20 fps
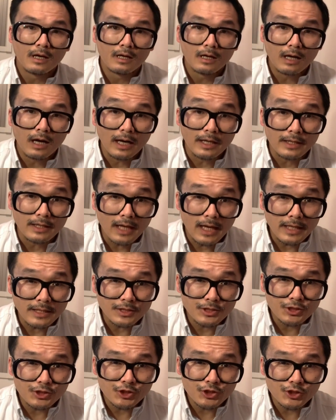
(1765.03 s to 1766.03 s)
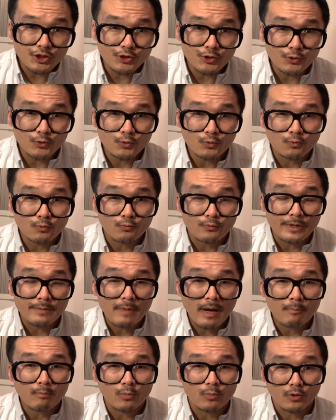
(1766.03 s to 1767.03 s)
A Night to
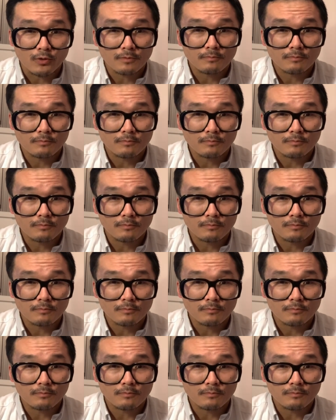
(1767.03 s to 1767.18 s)
Remember.